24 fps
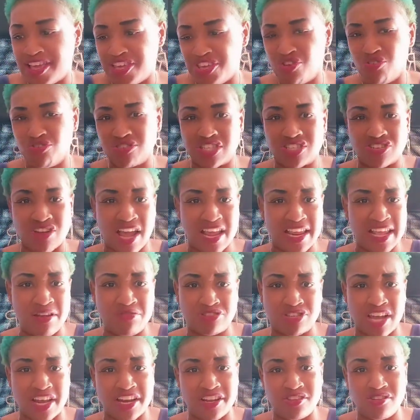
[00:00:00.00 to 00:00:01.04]
you was trying, he
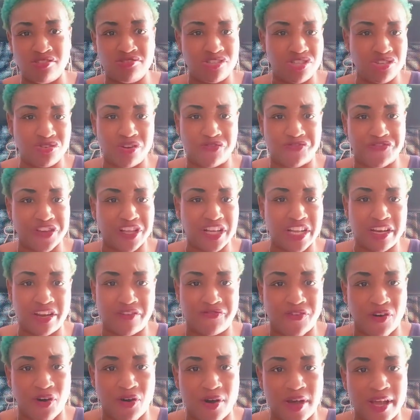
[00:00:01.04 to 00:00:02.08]
was trying to use you to fill in the
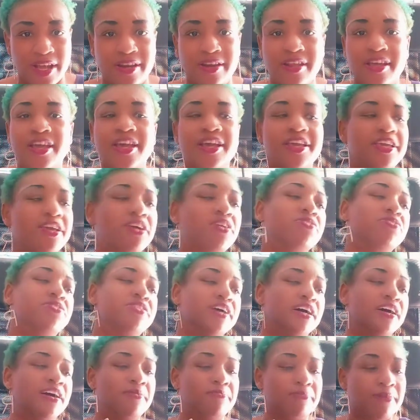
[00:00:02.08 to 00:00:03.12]
void. You
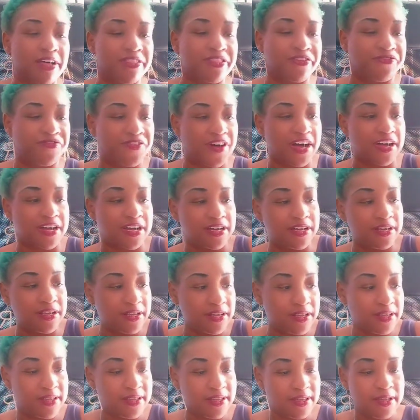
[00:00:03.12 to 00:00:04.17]
dumb
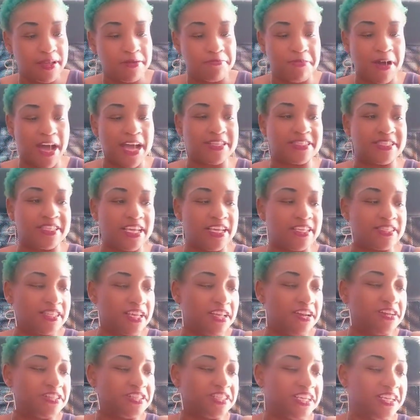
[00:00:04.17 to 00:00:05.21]
motherfucker. Pisces
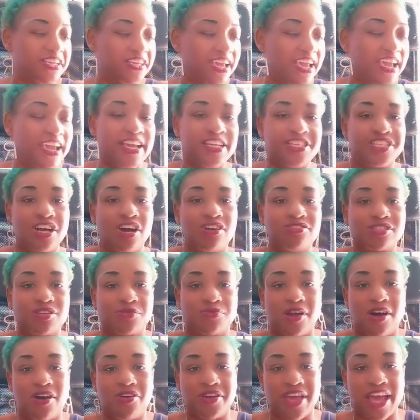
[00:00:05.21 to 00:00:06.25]
energy, and he chose the
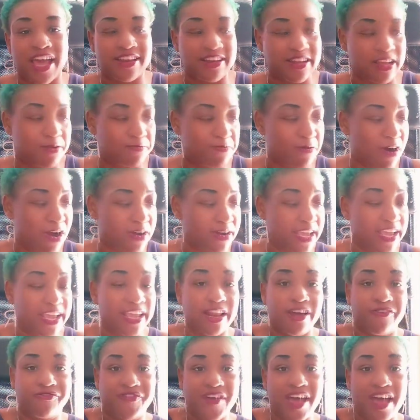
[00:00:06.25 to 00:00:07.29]
wrong goddamn partner. He
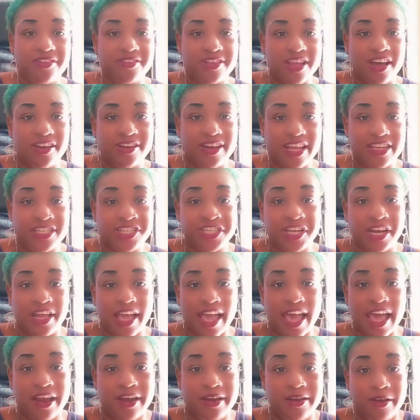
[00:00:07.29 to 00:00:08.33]
done found out that she done
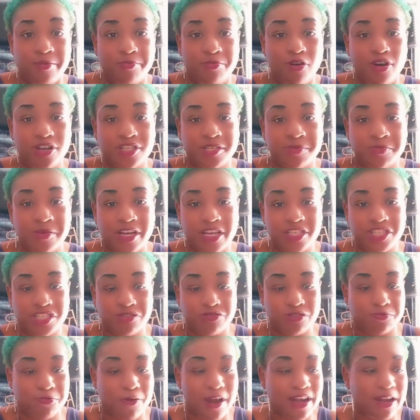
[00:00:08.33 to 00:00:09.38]
had an abortion because she
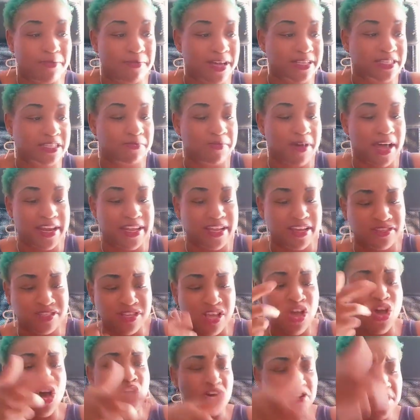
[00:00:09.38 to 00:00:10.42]
was pregnant by somebody else.
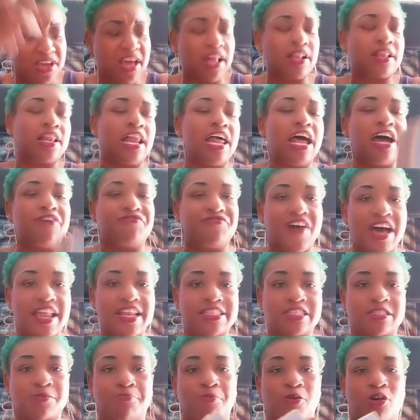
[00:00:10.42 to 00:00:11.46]
Clarify
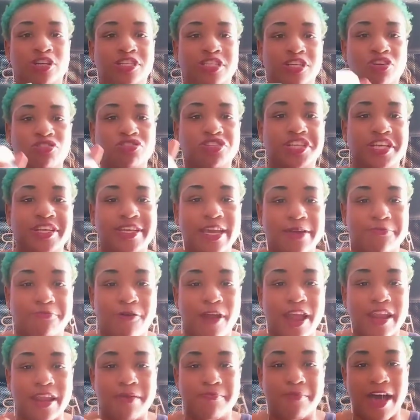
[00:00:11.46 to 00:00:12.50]
this abortion. Who she get
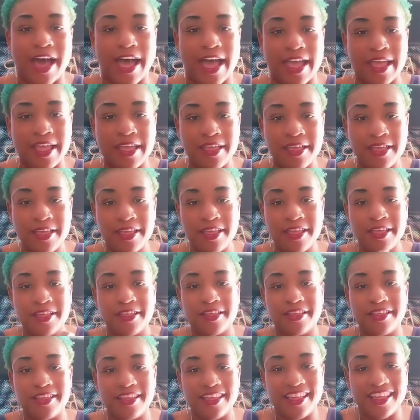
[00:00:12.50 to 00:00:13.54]
pregnant by?
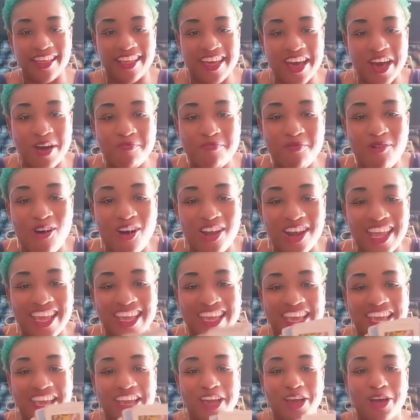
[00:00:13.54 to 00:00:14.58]
Good
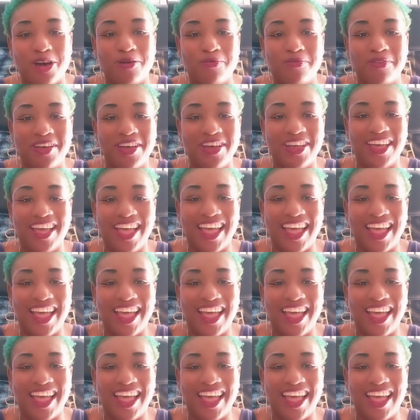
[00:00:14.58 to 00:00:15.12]
morning, Kim.